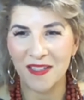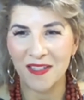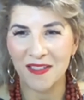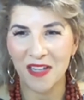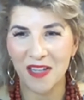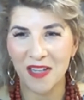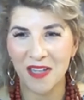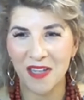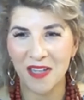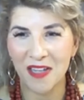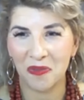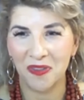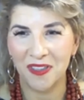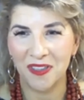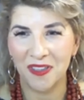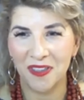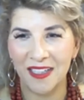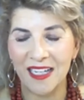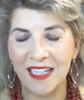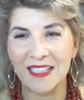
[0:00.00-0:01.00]
in the
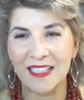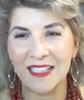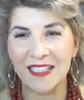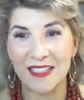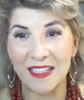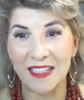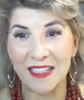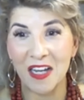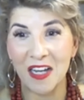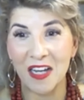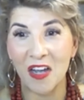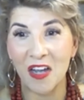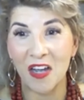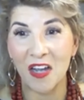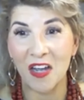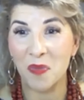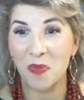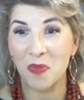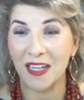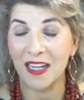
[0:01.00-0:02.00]
season of being an empty
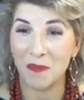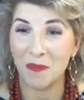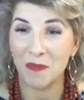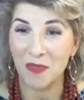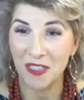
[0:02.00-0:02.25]
nester.